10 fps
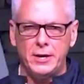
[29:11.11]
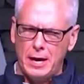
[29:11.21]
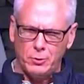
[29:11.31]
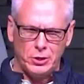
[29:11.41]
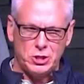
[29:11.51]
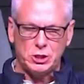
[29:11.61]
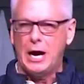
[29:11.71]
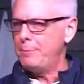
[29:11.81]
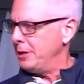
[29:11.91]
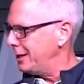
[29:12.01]
not really
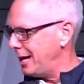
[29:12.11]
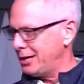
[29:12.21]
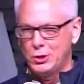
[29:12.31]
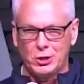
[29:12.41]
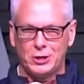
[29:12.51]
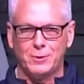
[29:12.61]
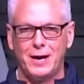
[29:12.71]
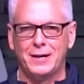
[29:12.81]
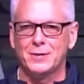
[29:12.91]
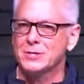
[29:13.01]
shopping, kind of looking around.